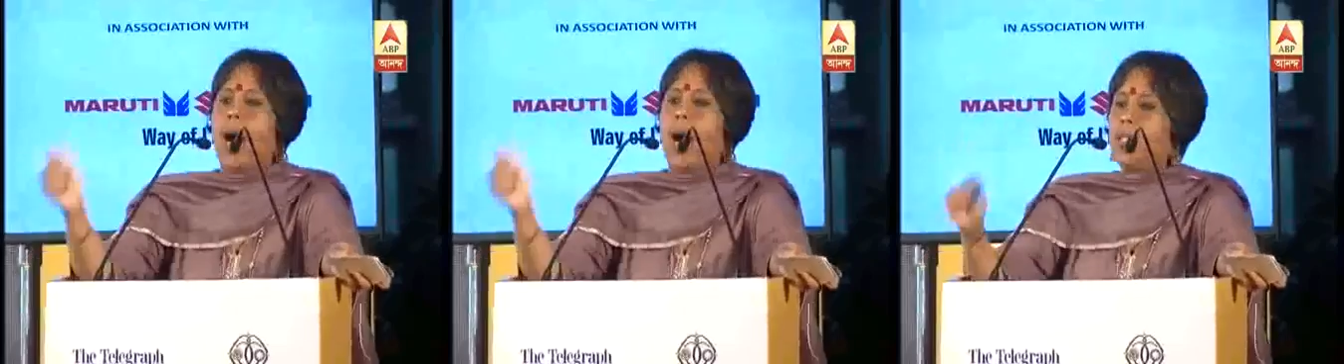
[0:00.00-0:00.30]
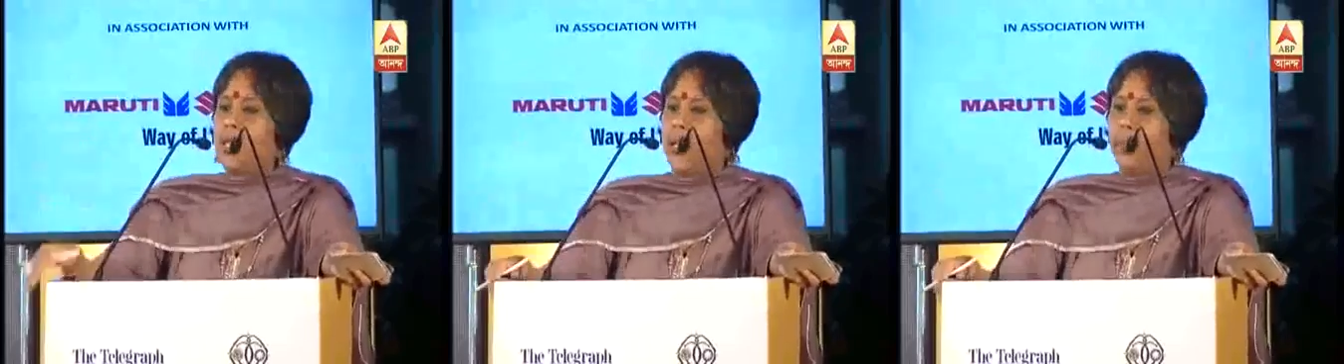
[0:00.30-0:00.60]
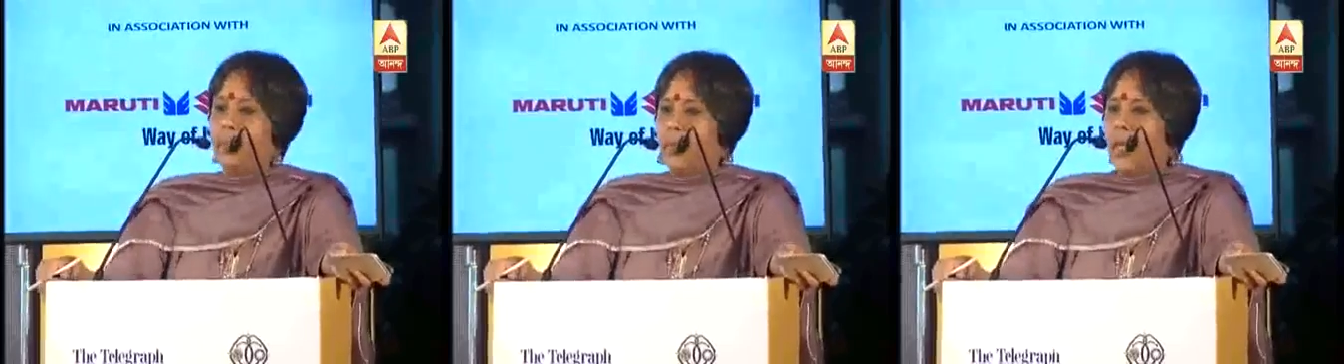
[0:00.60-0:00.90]
asked
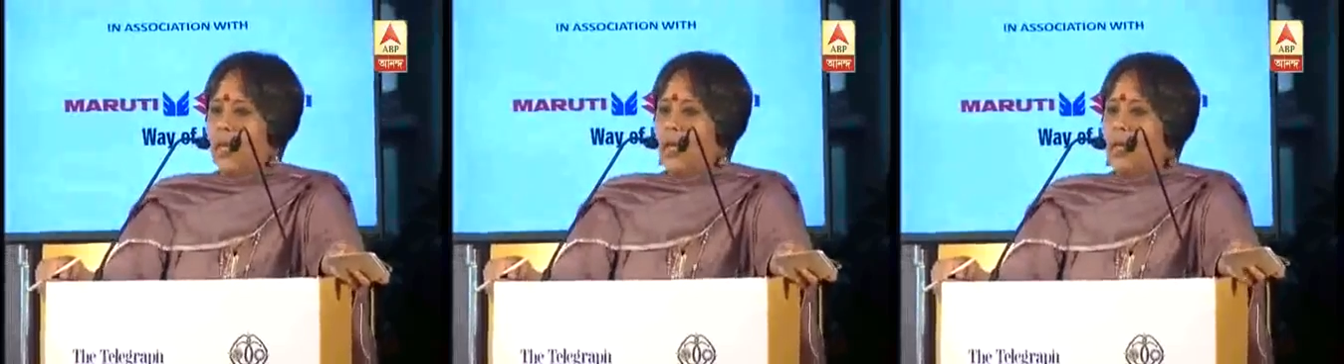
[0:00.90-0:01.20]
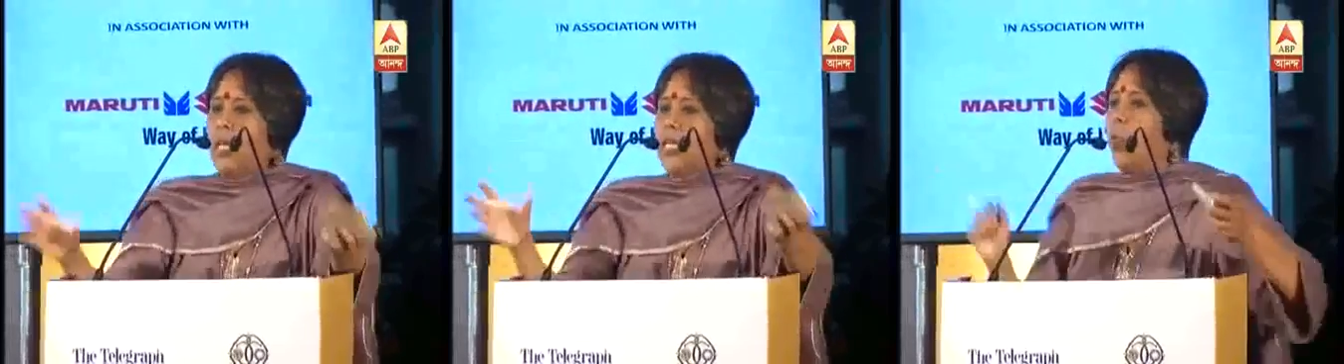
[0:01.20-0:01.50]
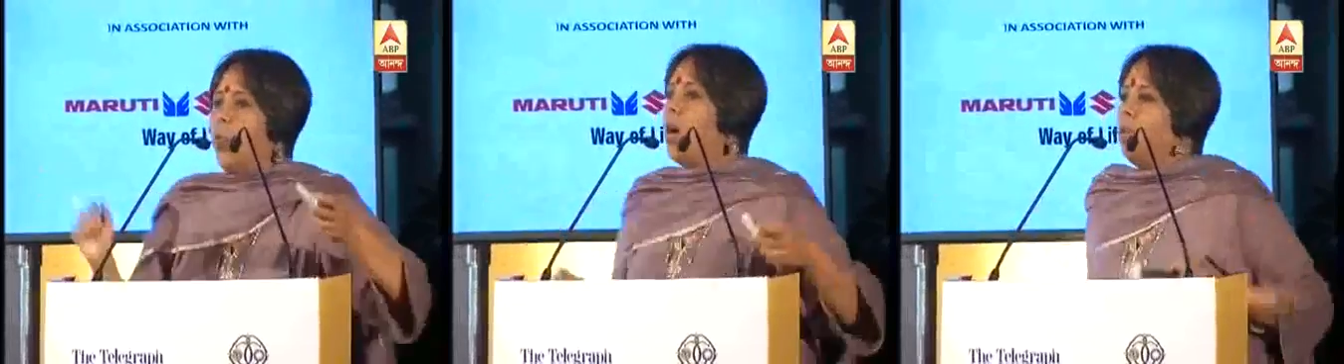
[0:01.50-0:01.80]
him, there's a
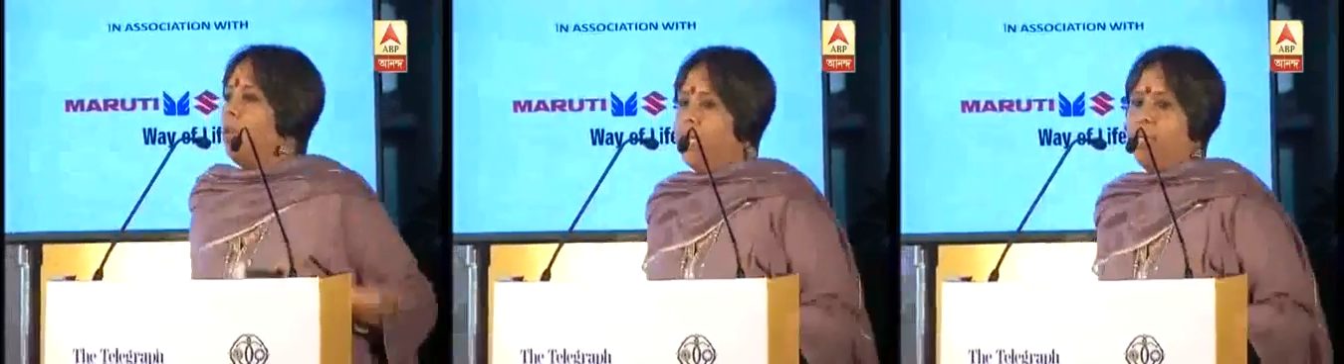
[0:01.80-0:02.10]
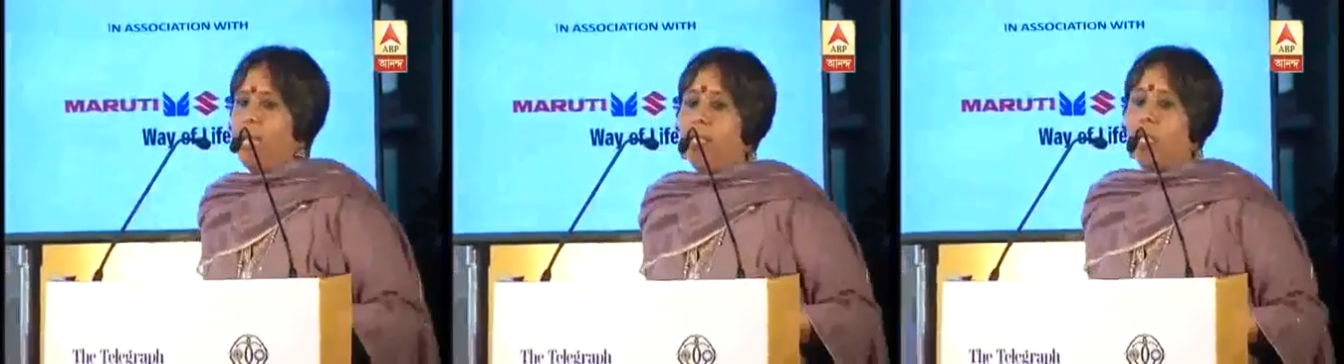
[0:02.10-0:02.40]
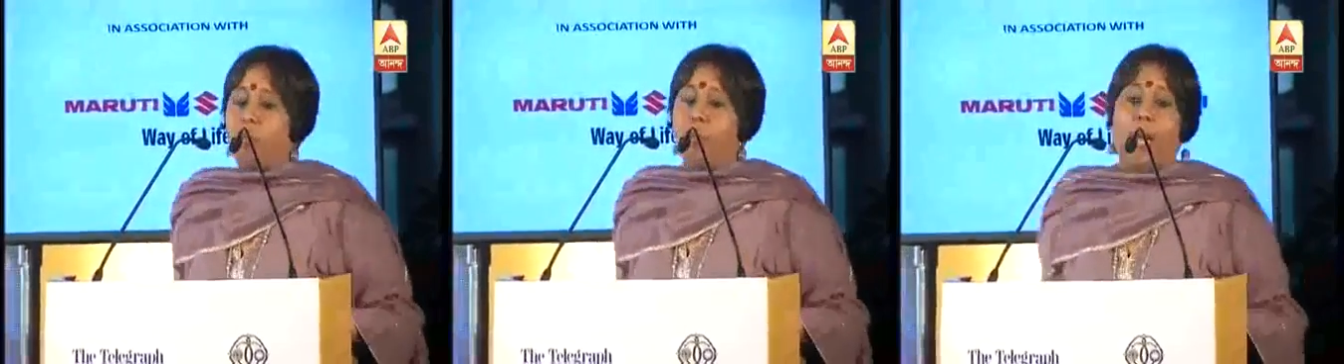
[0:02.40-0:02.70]
word these days
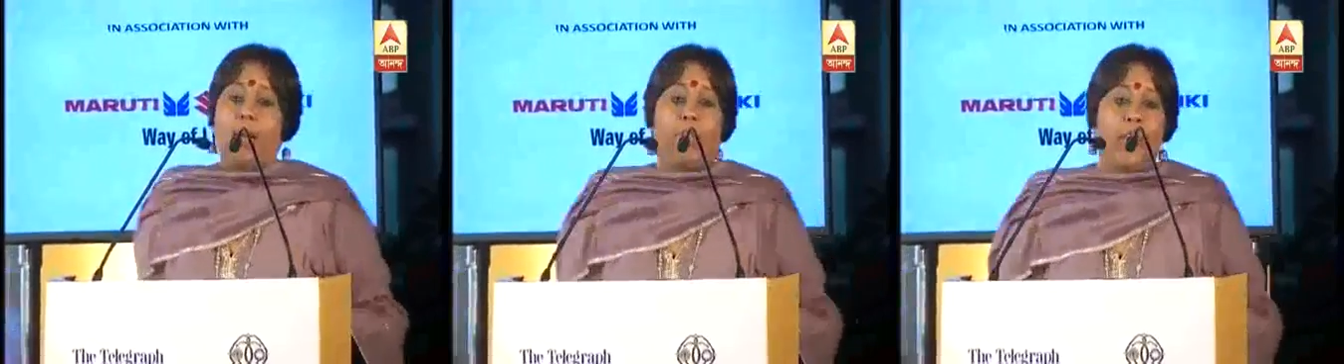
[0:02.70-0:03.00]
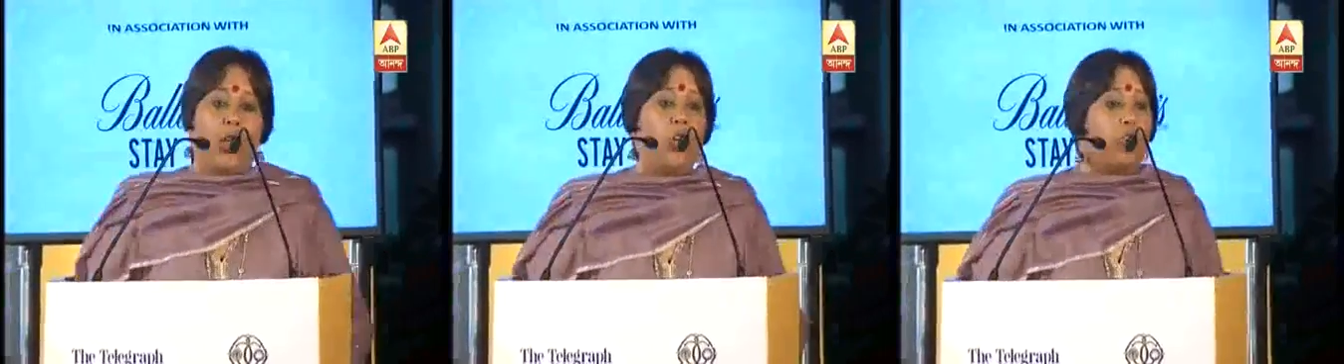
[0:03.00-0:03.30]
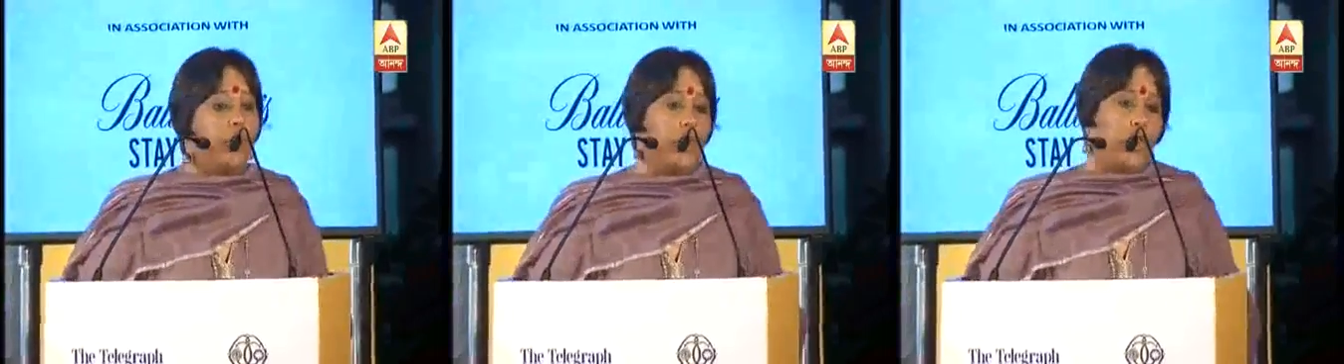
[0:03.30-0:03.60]
that's become very
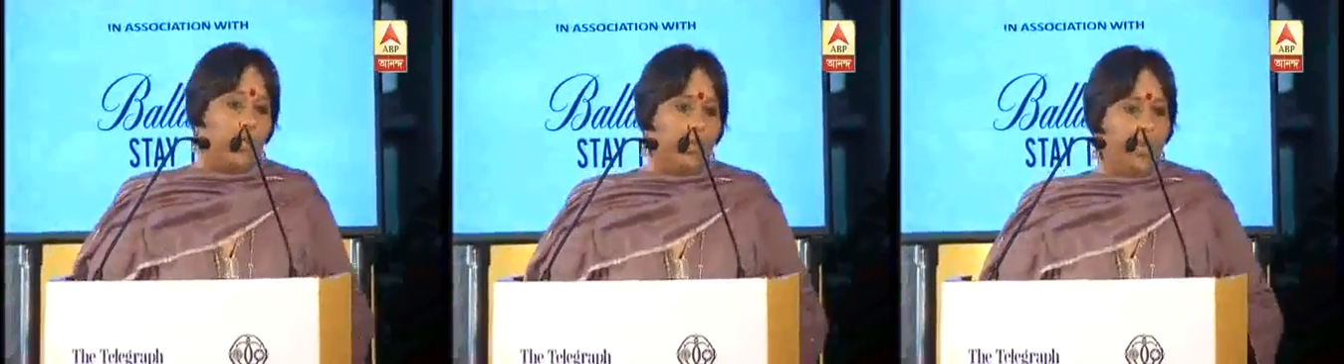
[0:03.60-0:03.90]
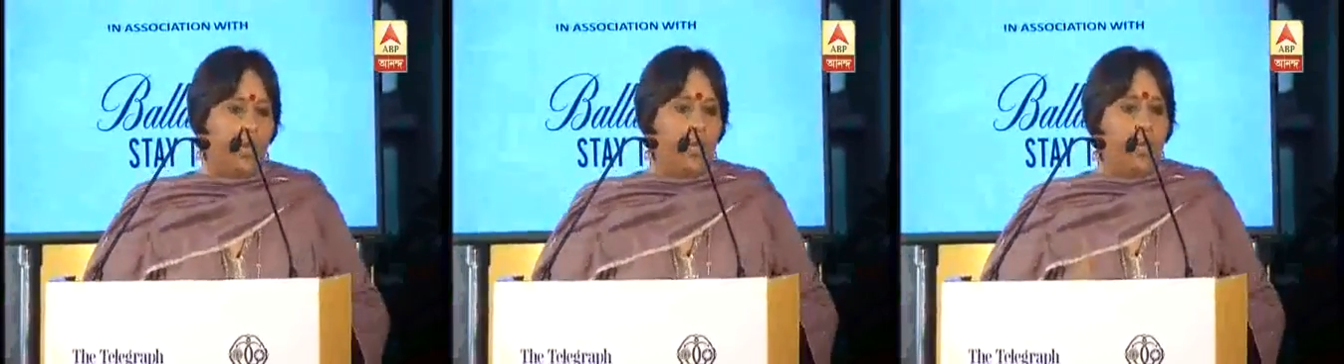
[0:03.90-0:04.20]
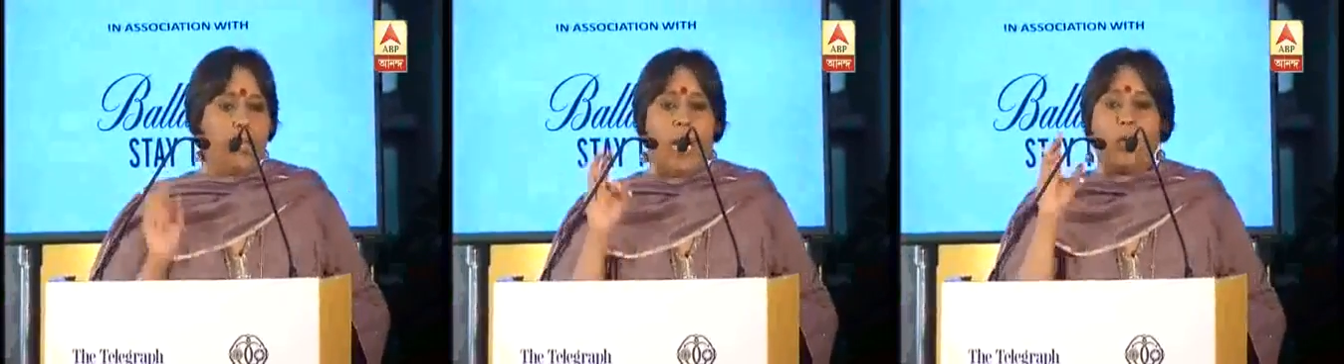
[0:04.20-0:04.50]
controversial.
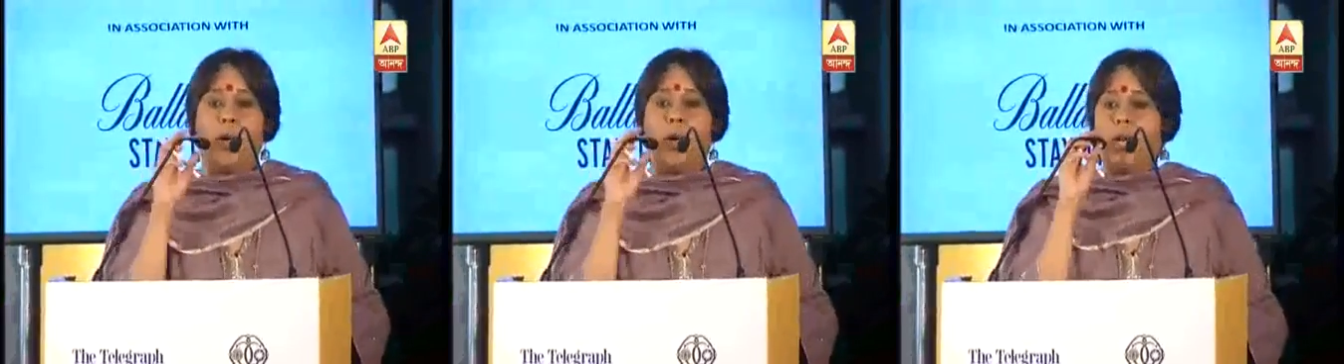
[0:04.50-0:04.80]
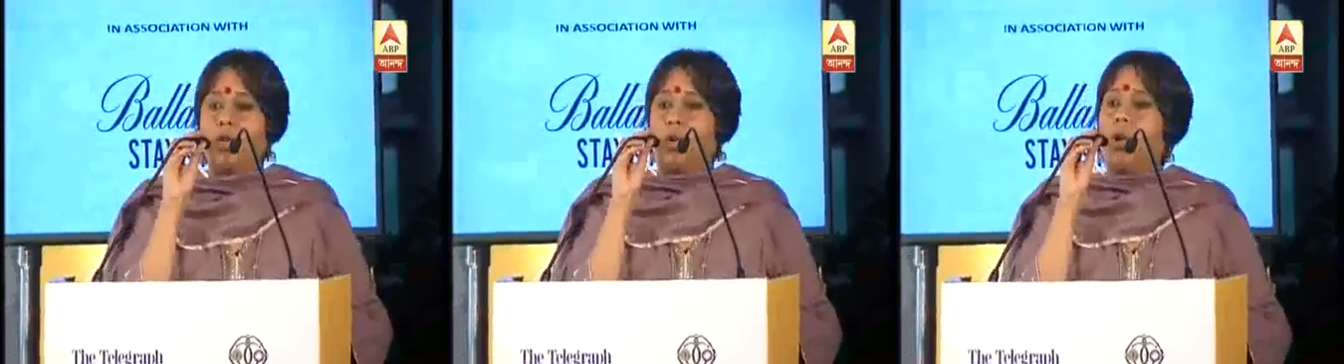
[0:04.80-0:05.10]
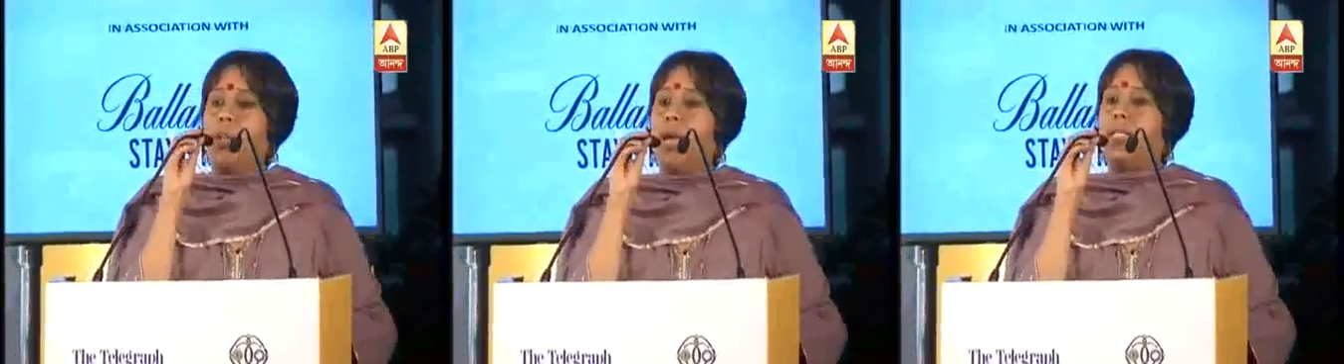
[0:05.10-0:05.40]
That word is
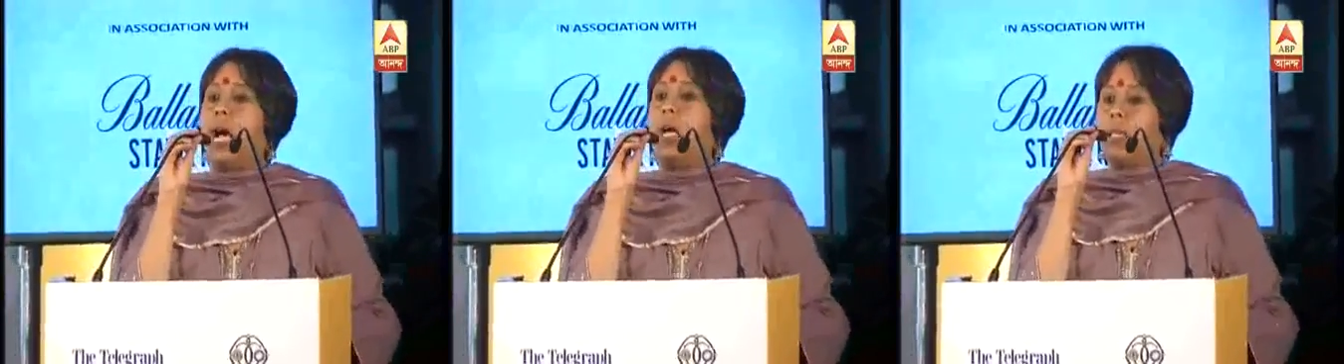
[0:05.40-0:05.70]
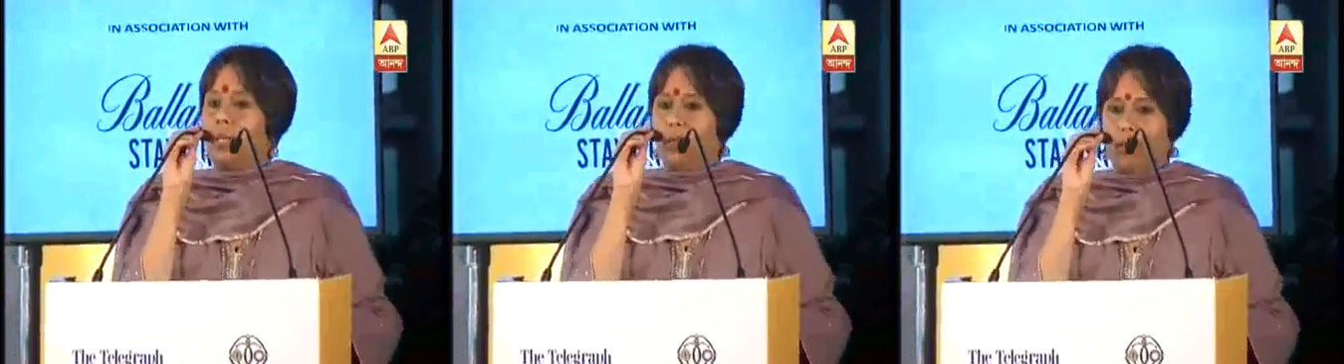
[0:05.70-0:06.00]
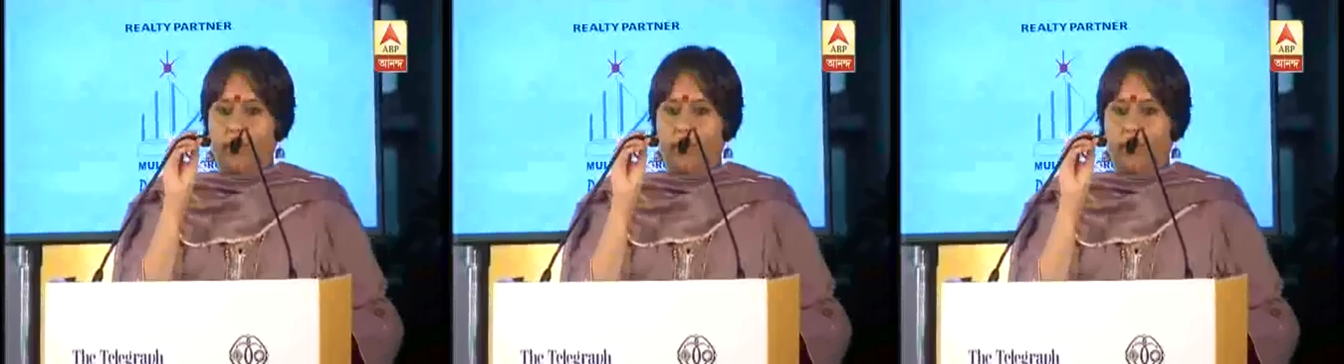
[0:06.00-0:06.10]
called azadi.